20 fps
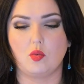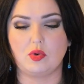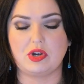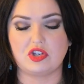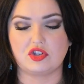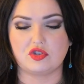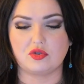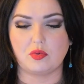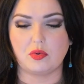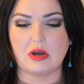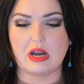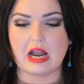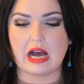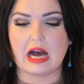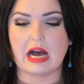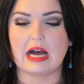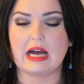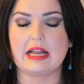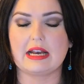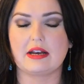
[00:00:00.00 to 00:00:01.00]
We do
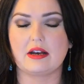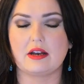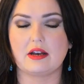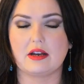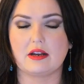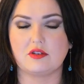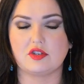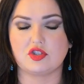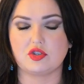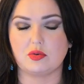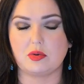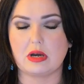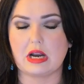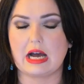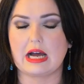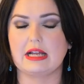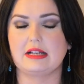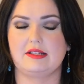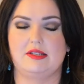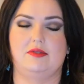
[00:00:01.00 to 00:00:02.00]
not
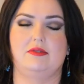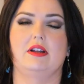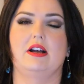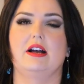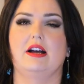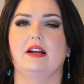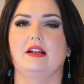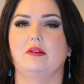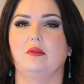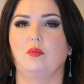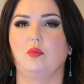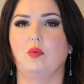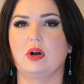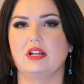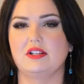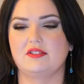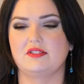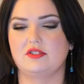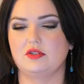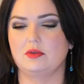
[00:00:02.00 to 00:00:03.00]

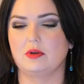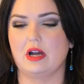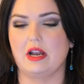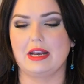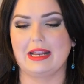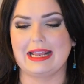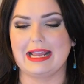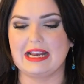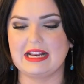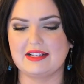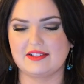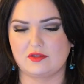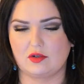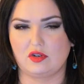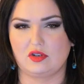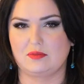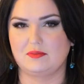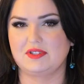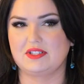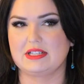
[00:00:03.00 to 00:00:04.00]
want to, on any
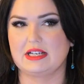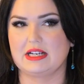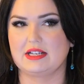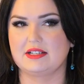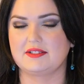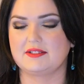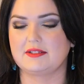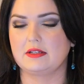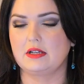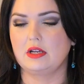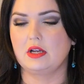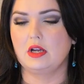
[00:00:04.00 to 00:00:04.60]
circumstance,